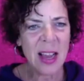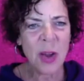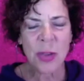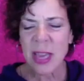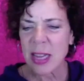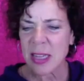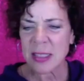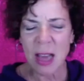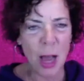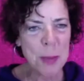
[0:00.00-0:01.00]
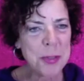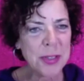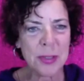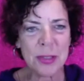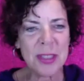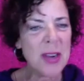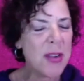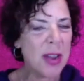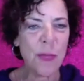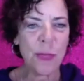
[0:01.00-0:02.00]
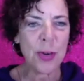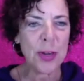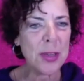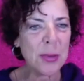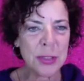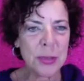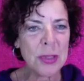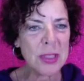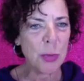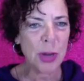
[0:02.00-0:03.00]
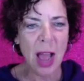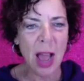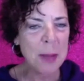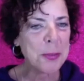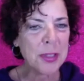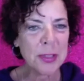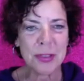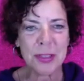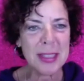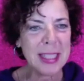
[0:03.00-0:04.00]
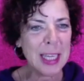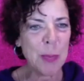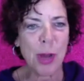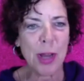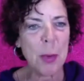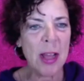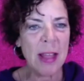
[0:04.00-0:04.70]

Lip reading: Oh yeah, because obstacles, you know, for you too, Simona, obstacles just keep on.